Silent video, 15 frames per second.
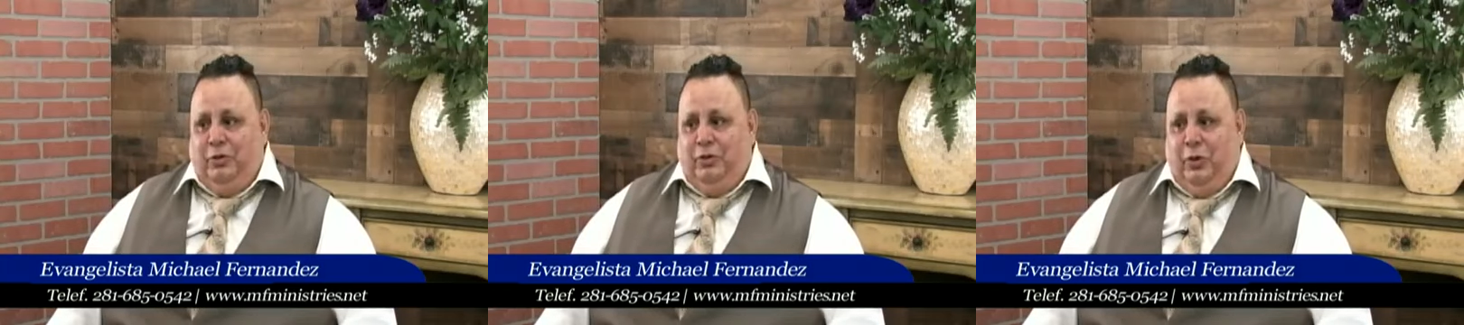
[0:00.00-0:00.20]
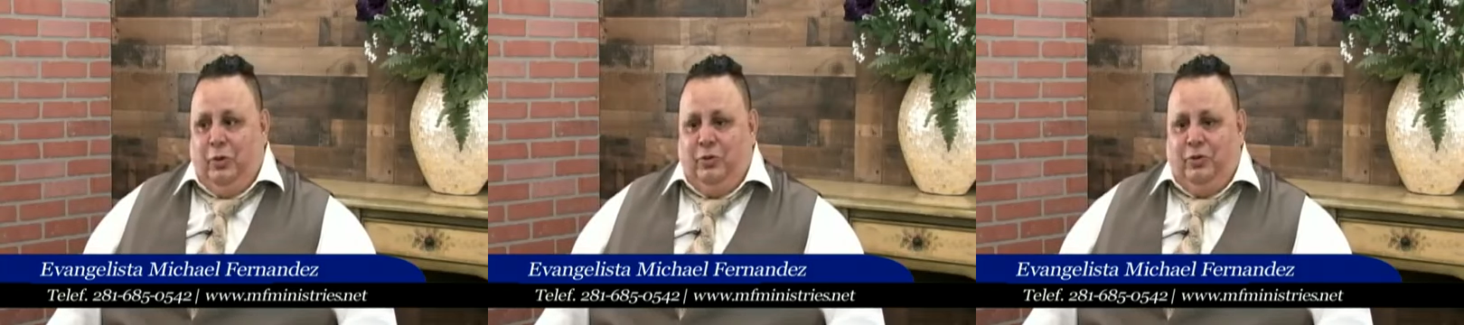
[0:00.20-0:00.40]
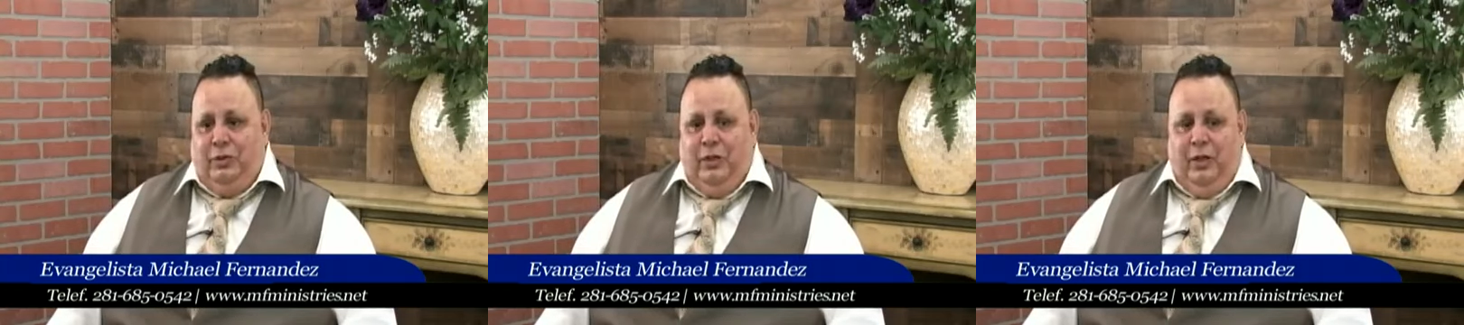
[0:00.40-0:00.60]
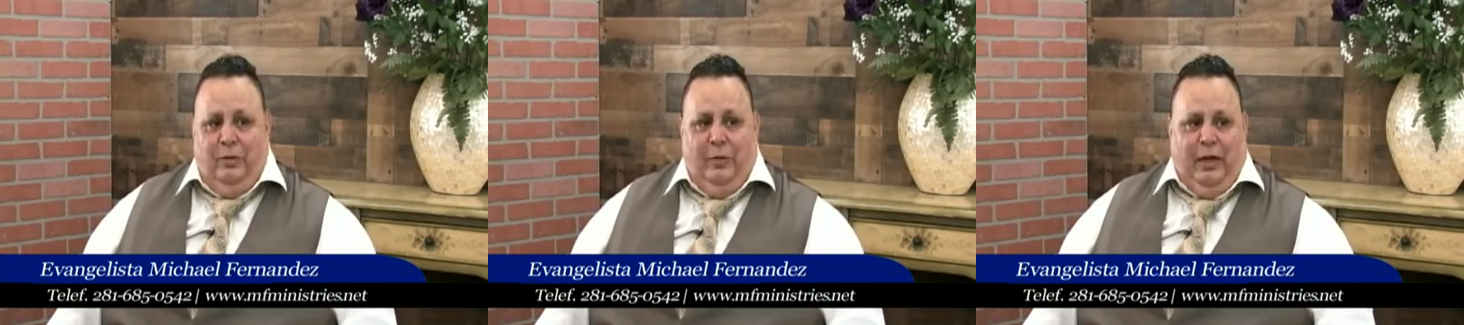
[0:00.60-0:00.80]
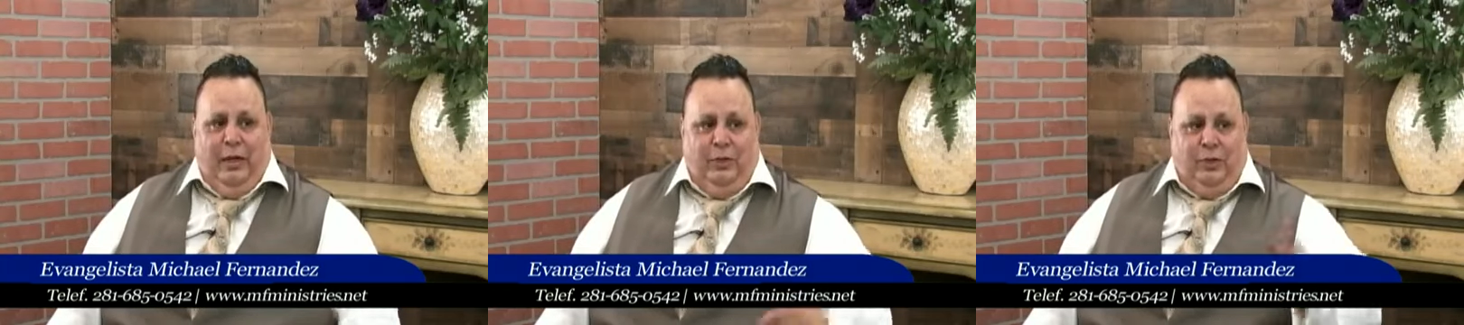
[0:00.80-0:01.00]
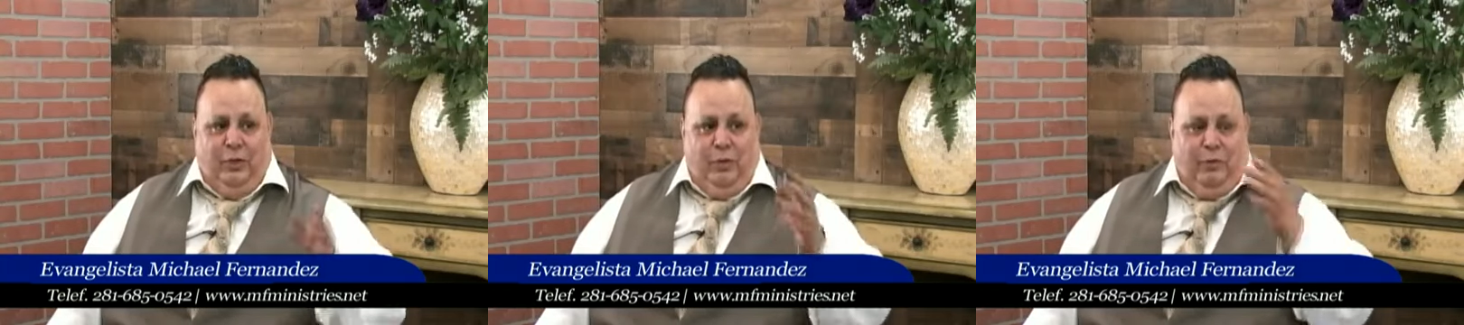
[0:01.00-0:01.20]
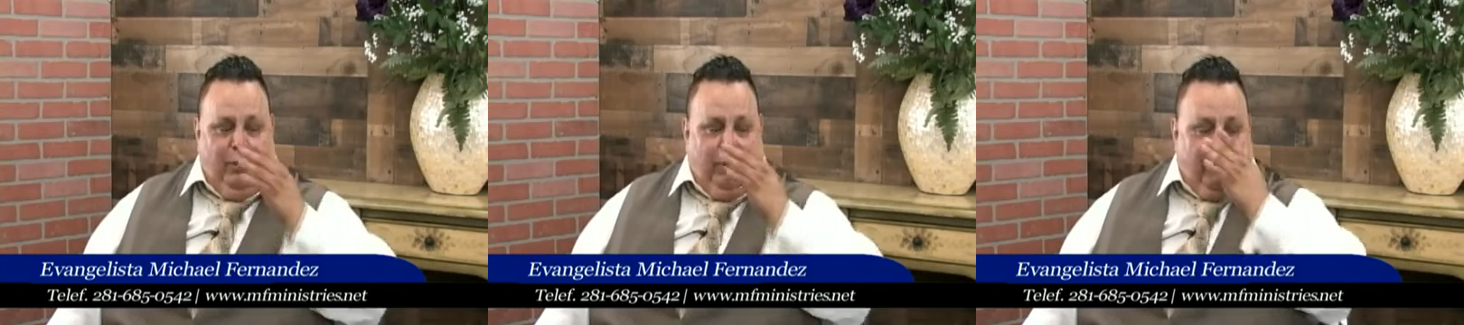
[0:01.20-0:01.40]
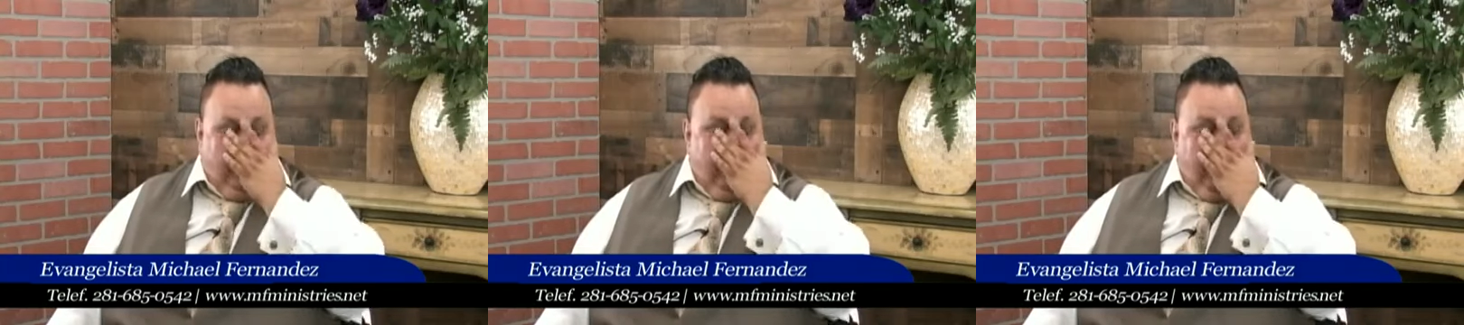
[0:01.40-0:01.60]
Joe Stine, I ran into him
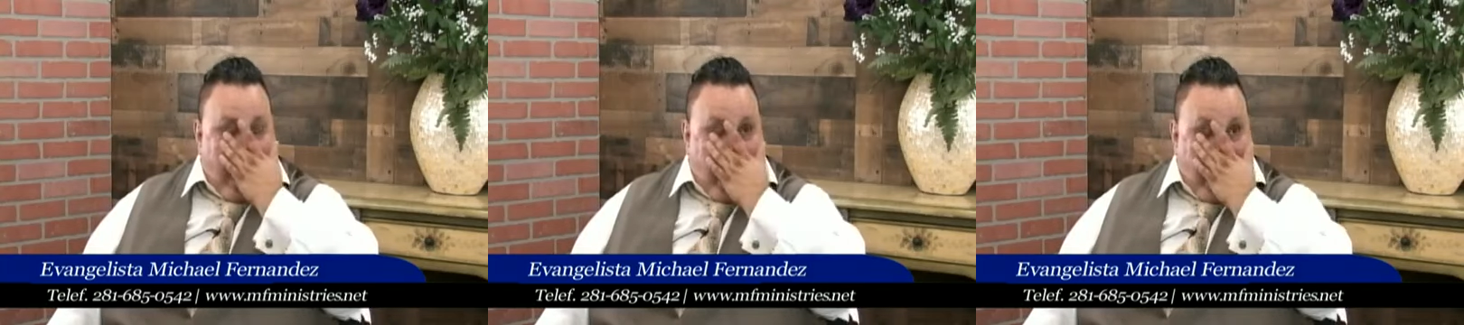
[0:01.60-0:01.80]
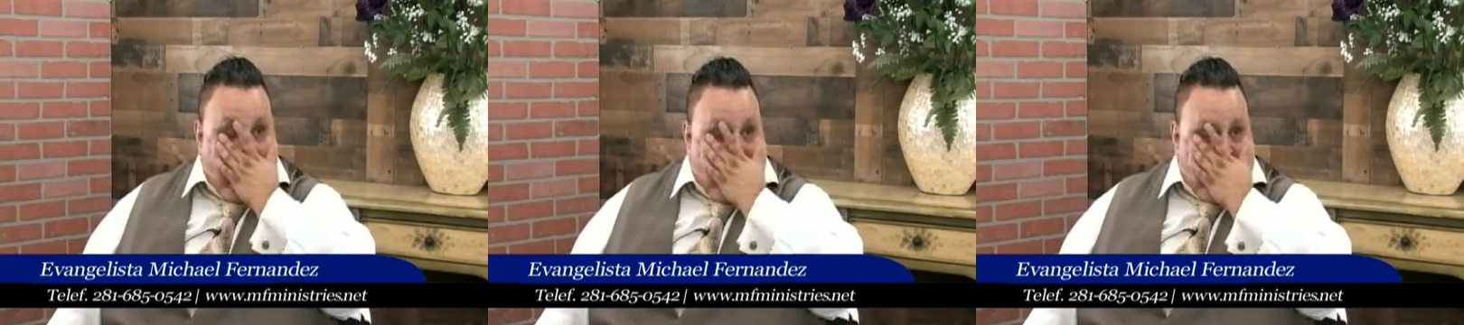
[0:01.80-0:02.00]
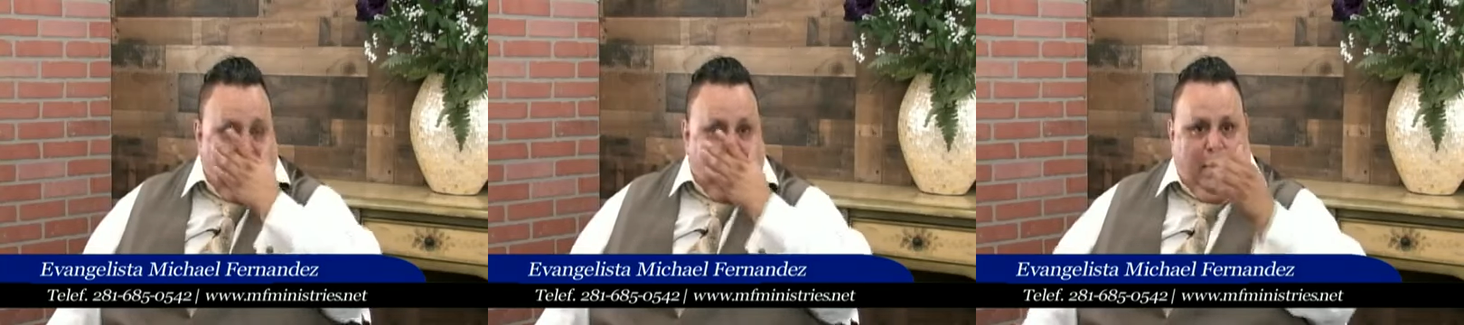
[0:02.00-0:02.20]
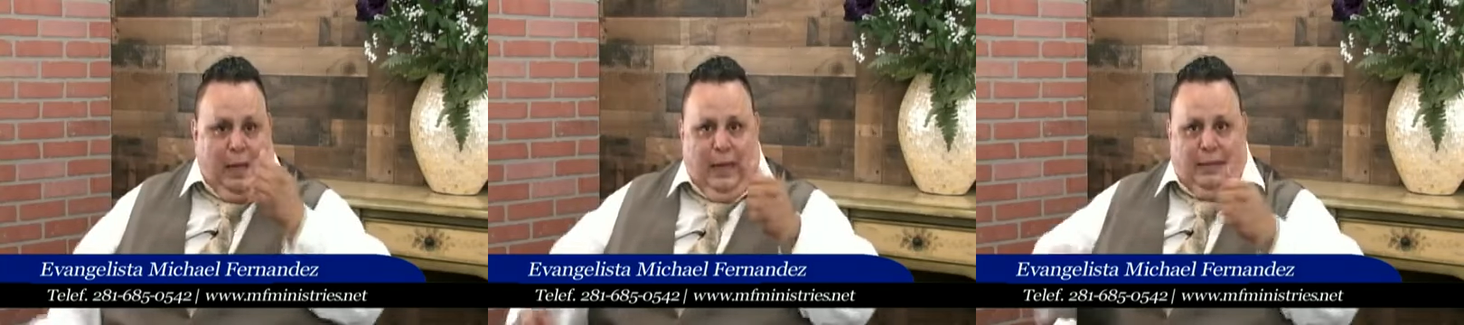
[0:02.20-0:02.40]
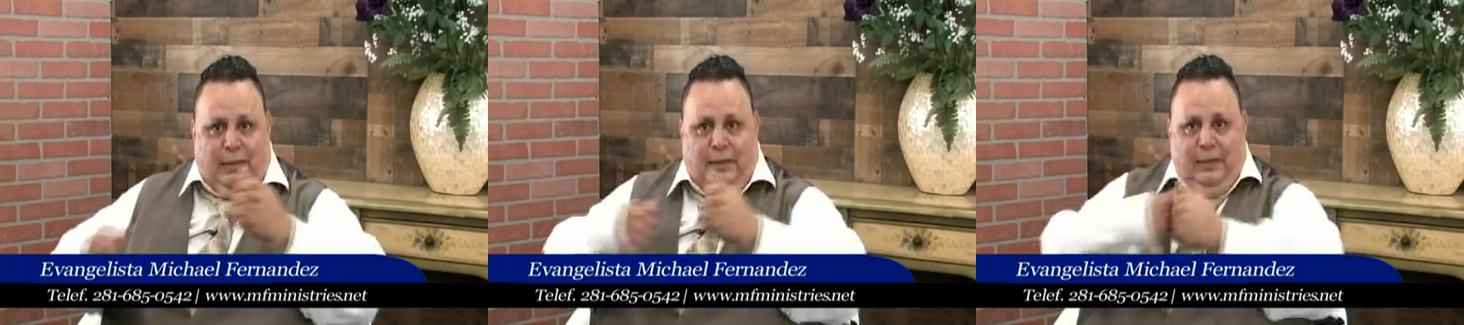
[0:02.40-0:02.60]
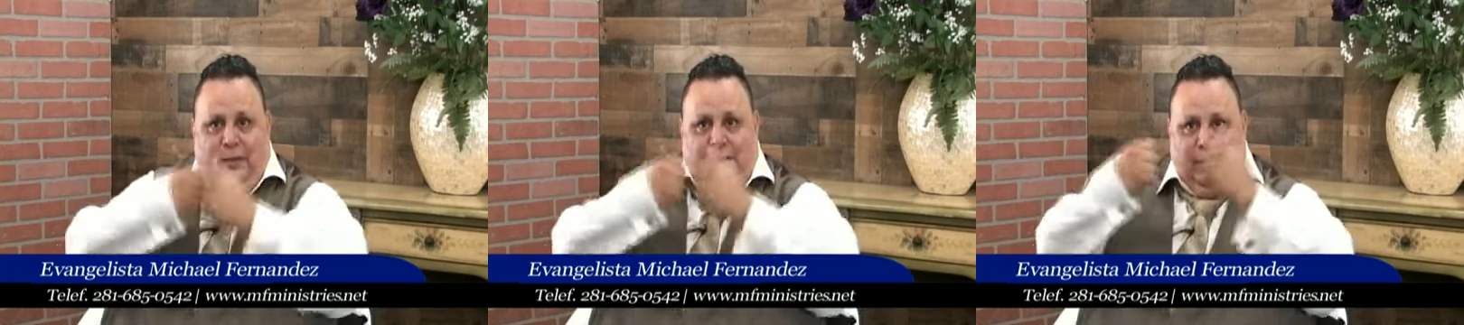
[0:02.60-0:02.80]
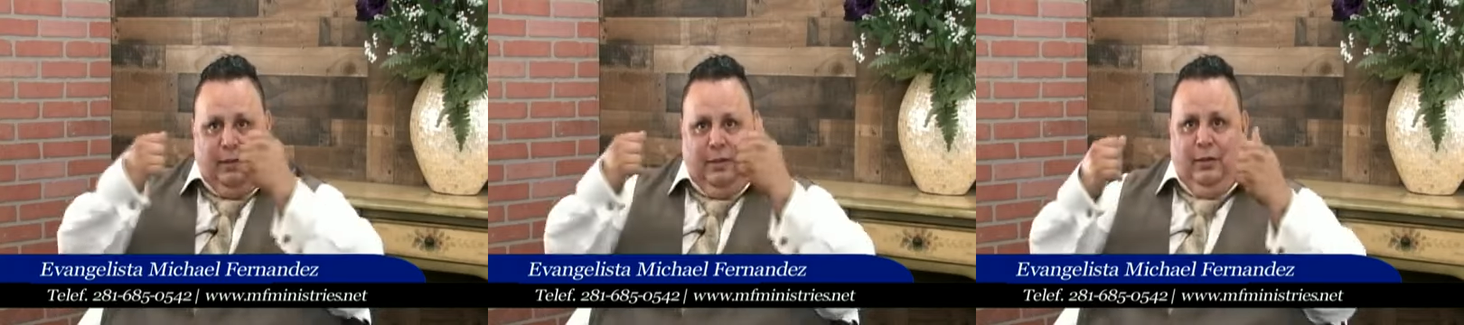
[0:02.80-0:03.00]
years ago by accident.